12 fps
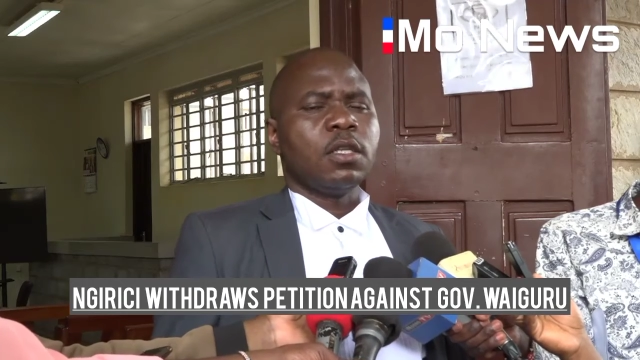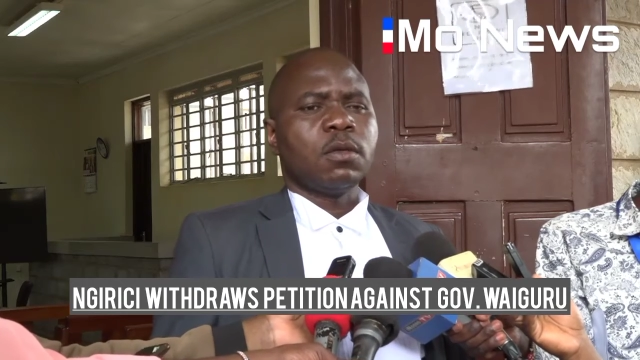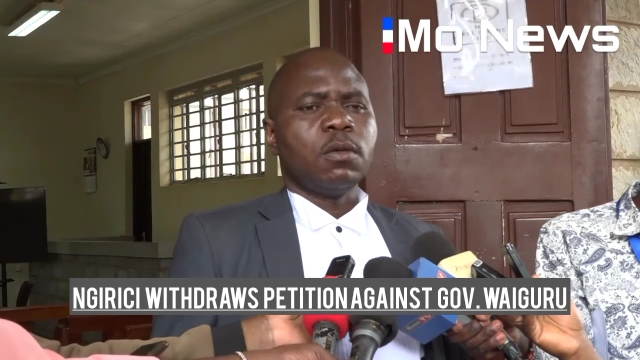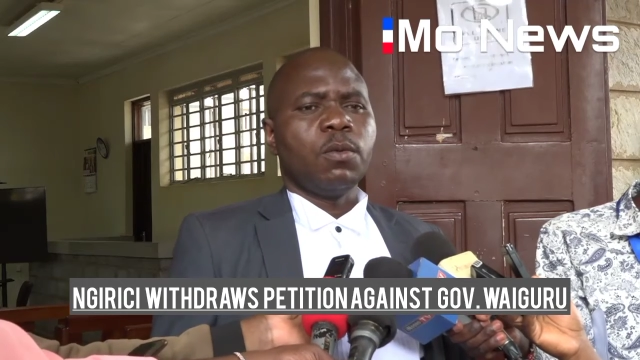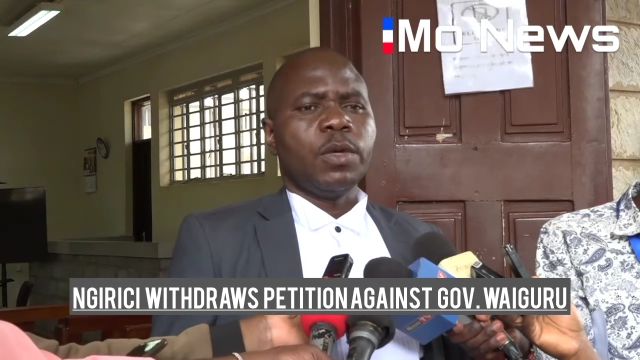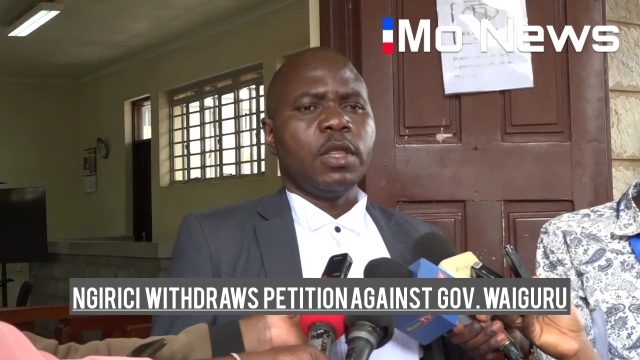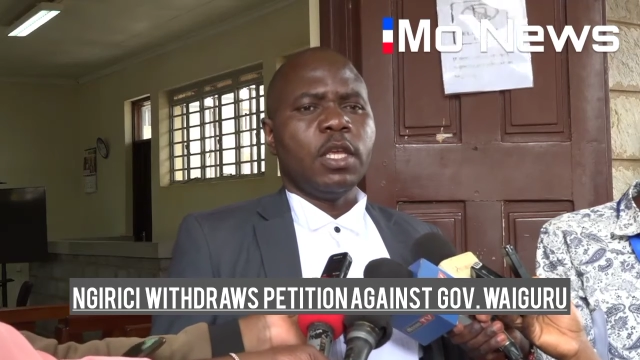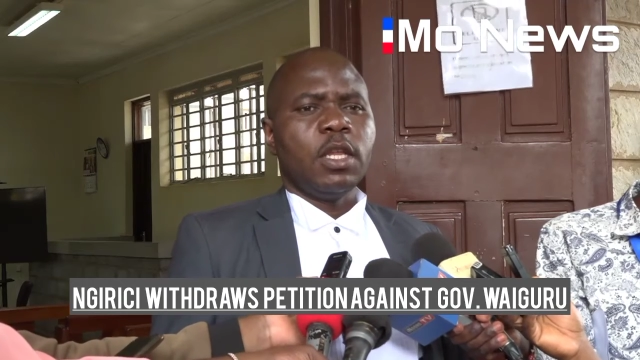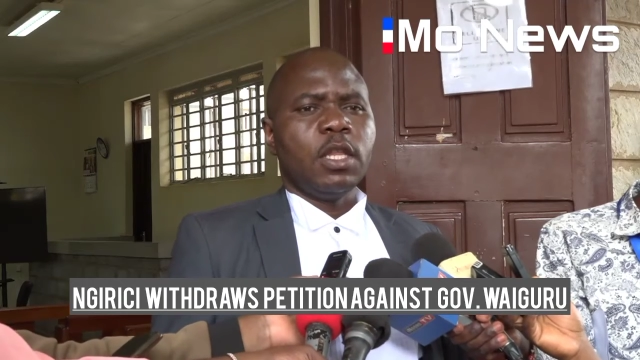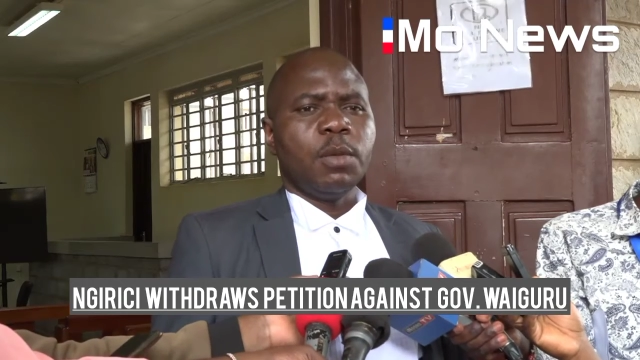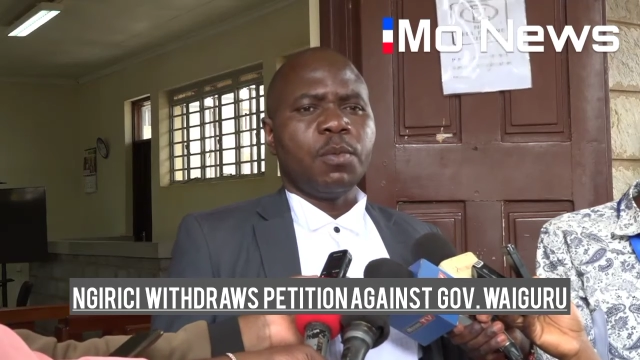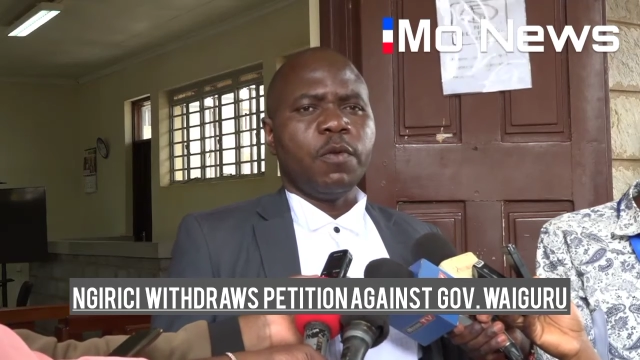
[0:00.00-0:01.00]
So
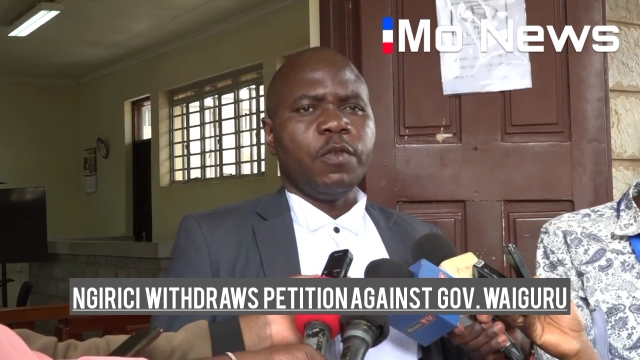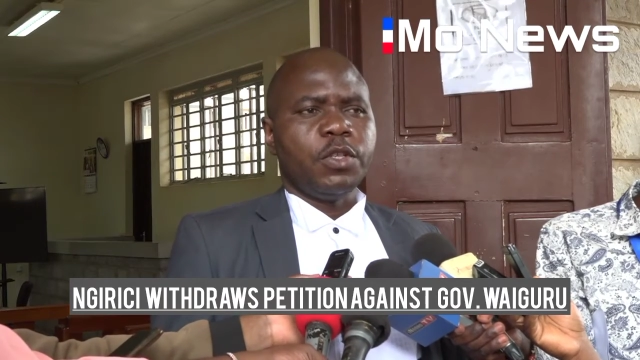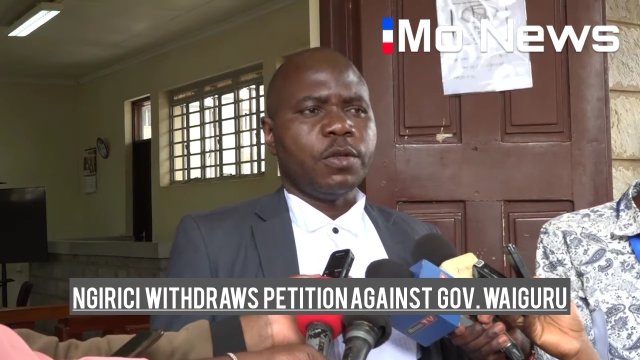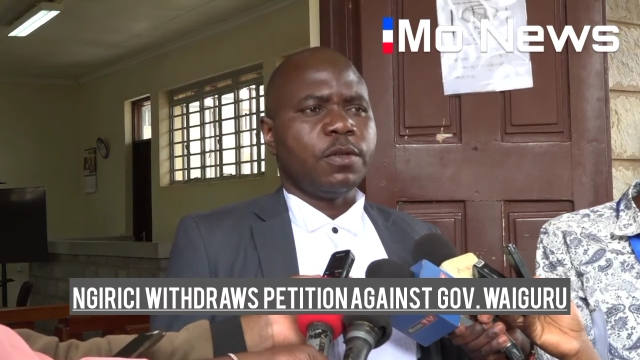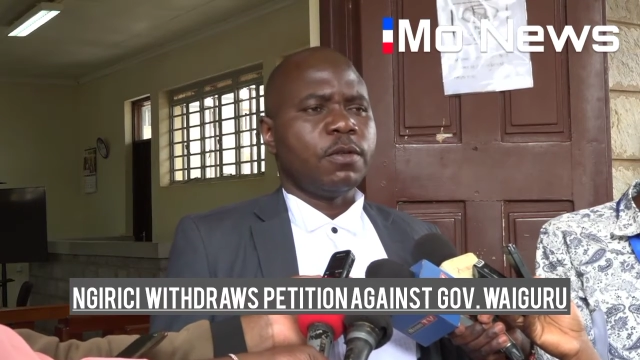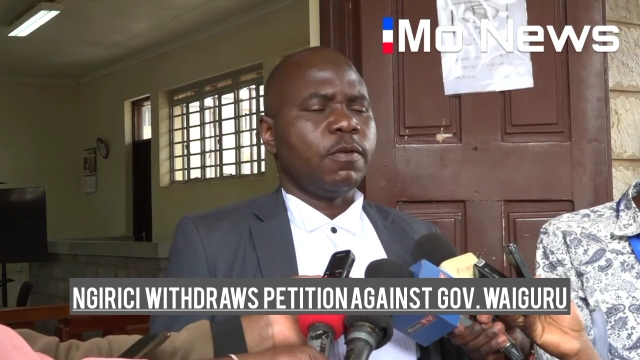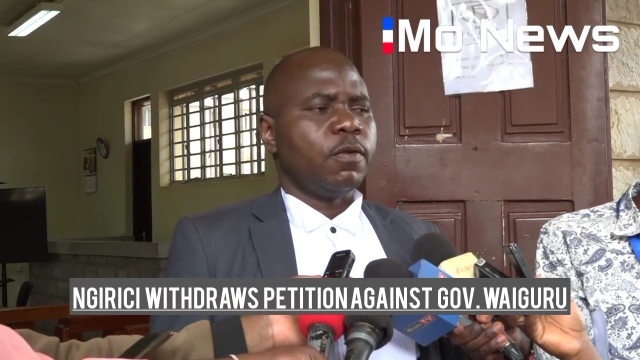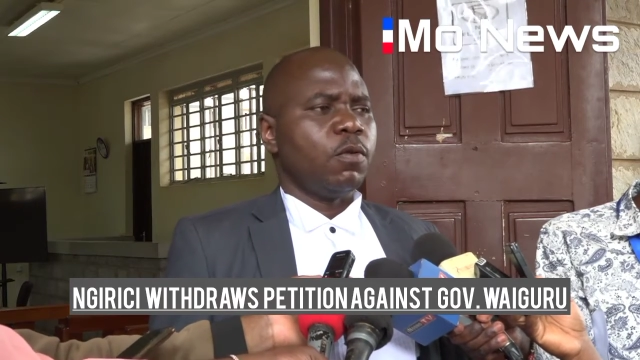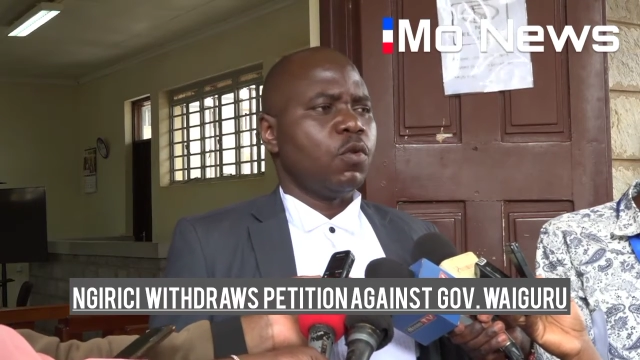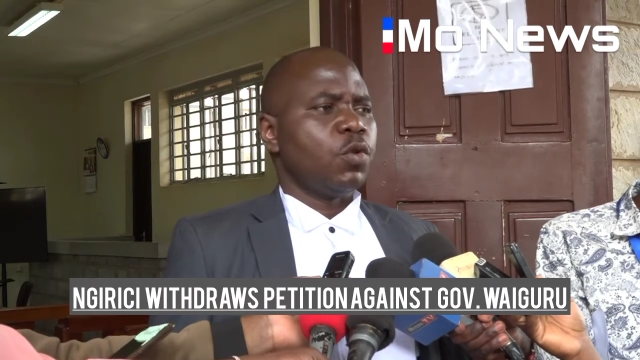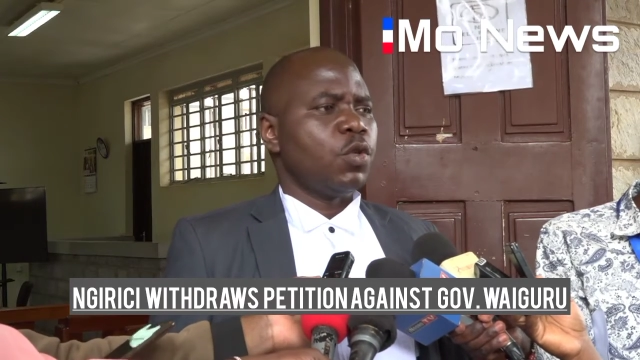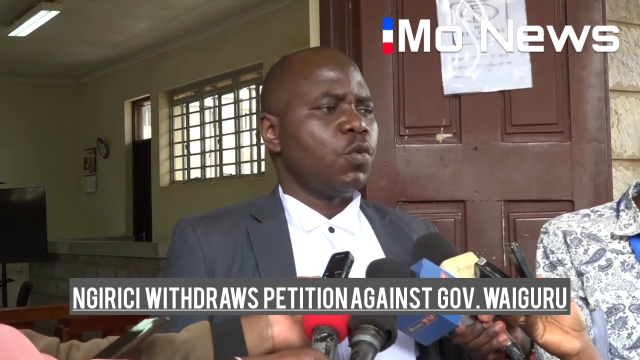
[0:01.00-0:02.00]
within the provisions of
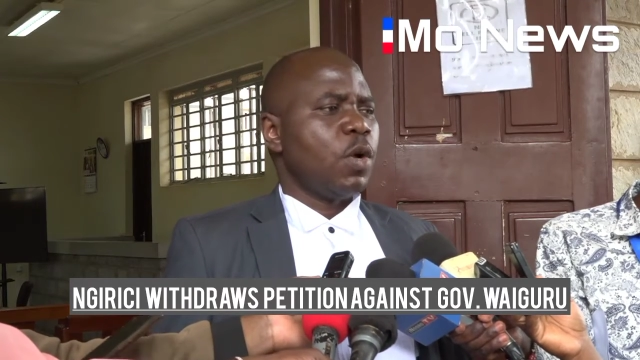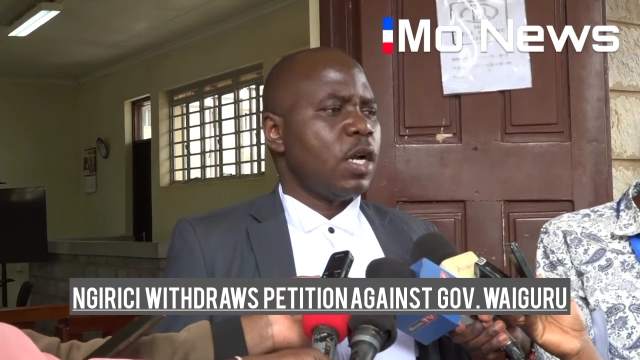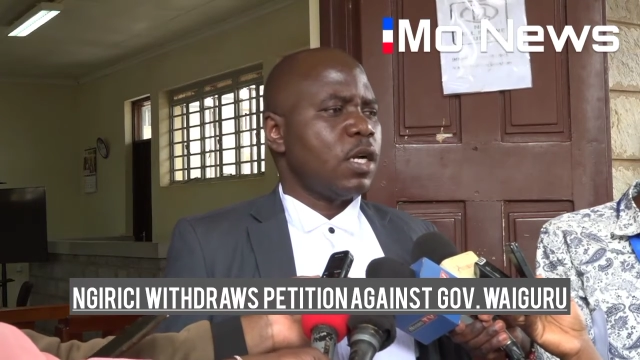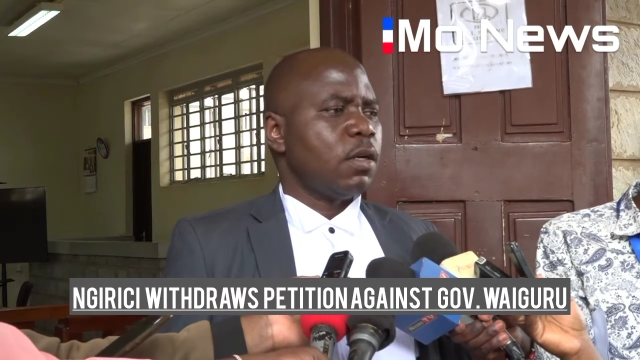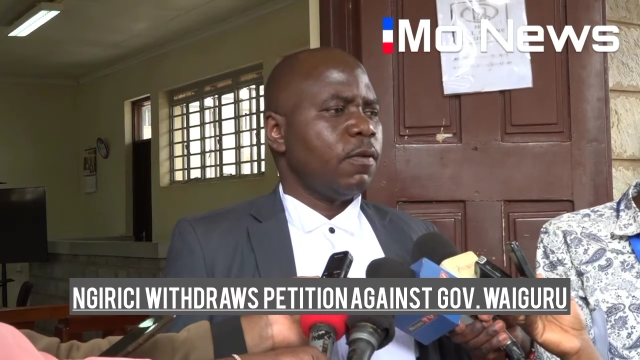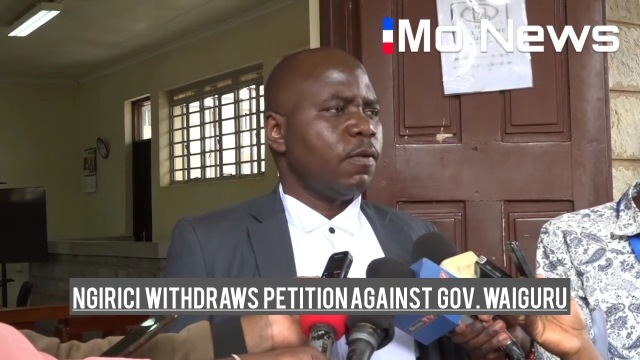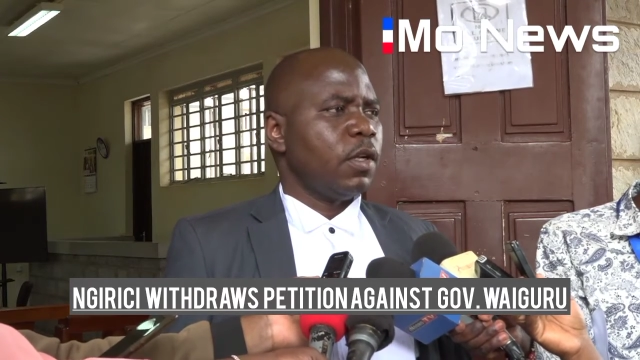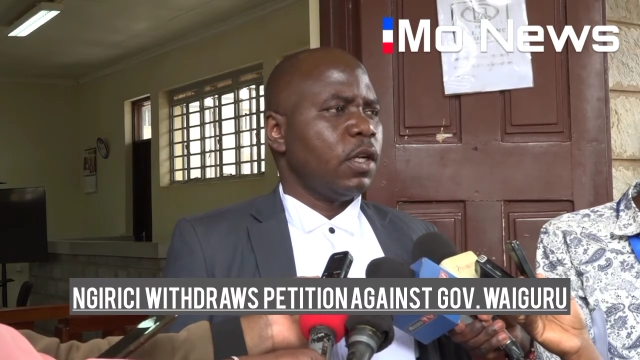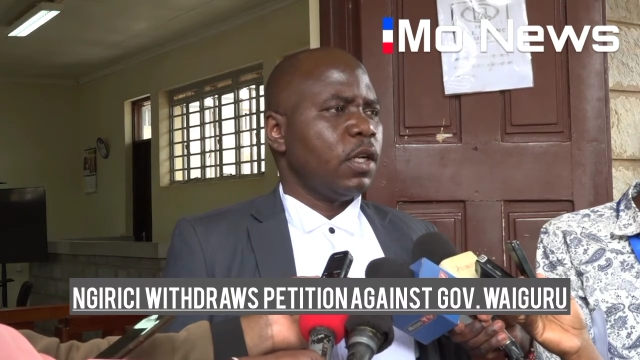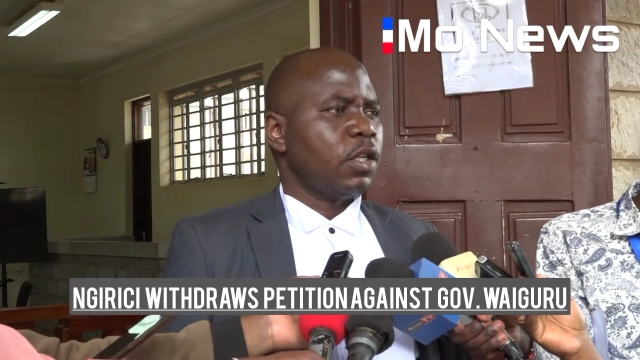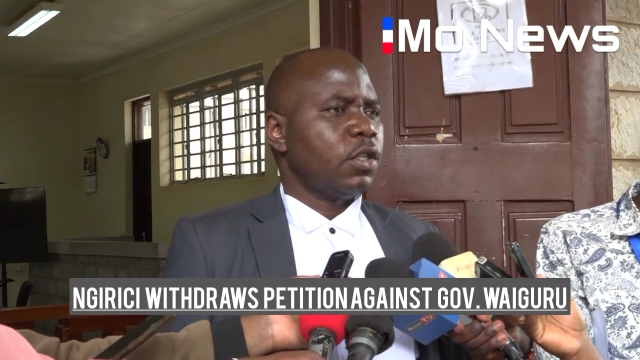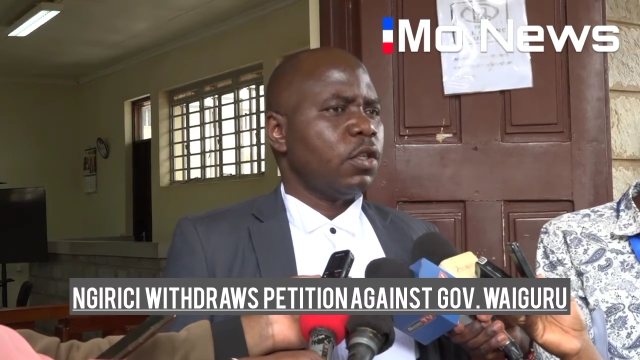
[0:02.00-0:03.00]
Rule 21 of the
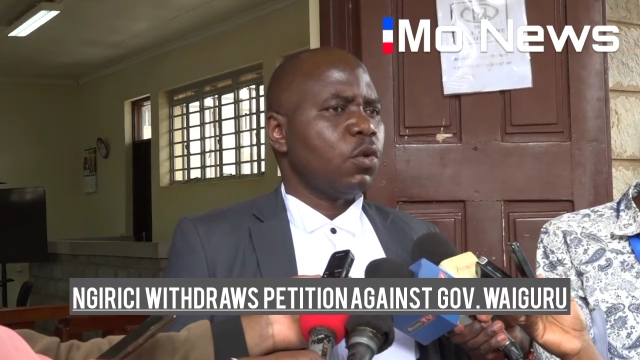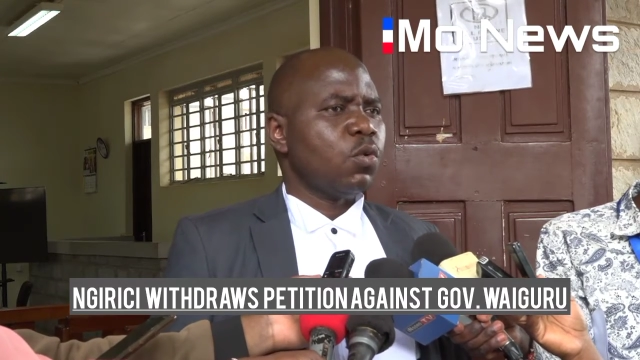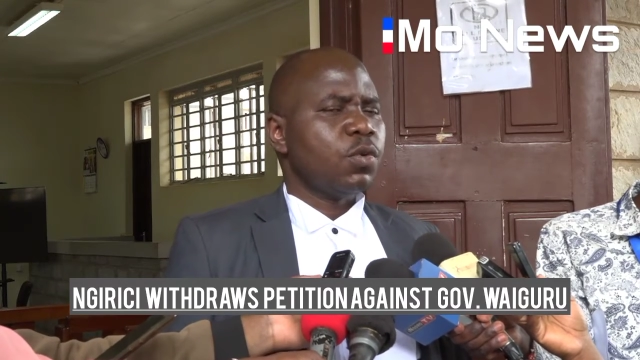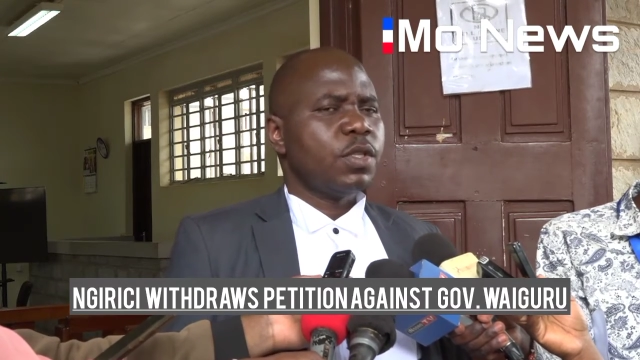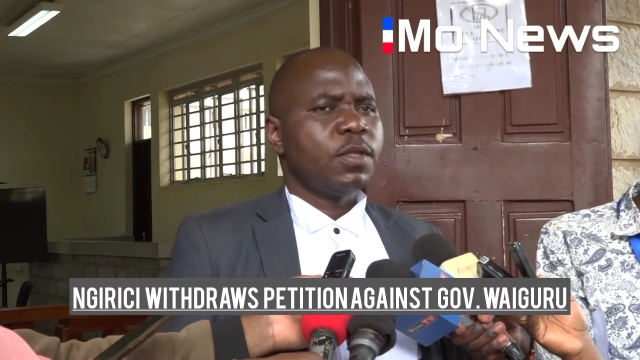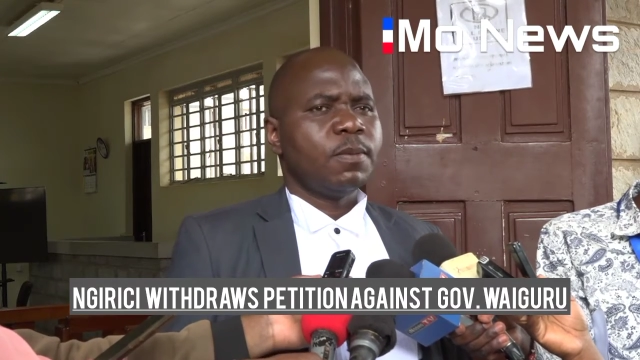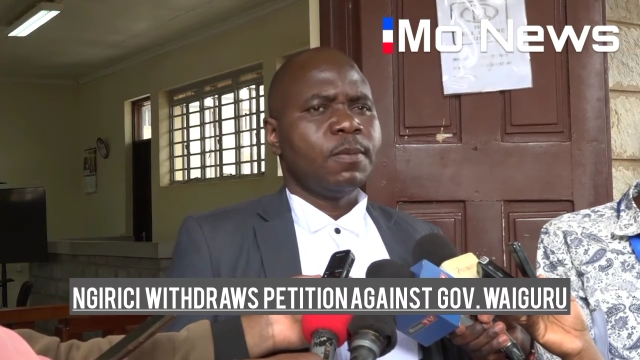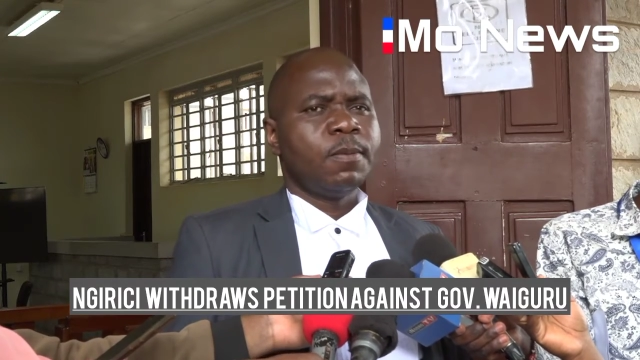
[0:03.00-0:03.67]
election rules,